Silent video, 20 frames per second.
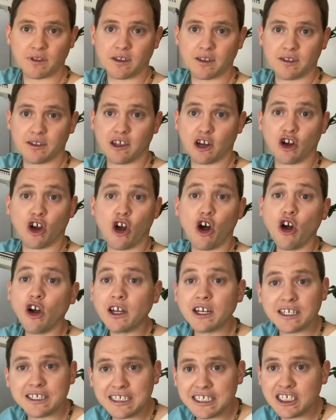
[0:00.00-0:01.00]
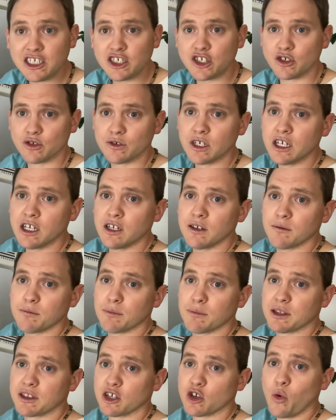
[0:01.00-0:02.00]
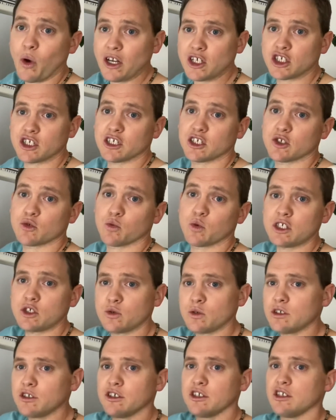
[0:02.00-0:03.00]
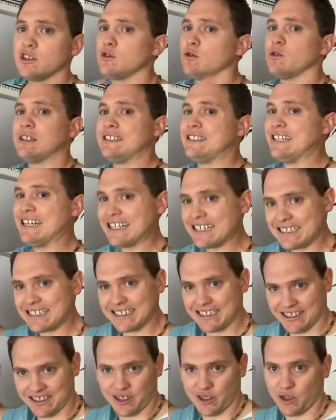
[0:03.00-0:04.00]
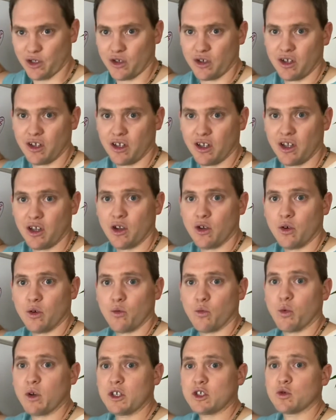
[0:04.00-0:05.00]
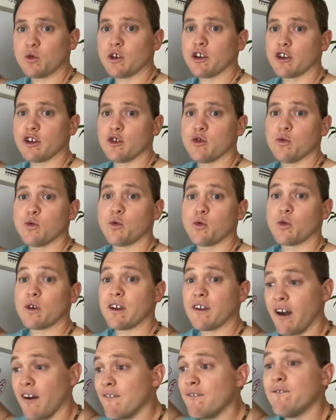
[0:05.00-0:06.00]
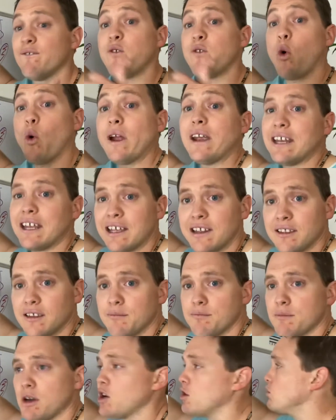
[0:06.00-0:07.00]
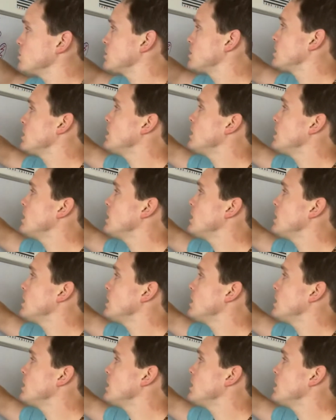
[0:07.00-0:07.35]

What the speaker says: They're all going to teach you. But the question is, which one are you addicted to? Which one are you avoiding the most?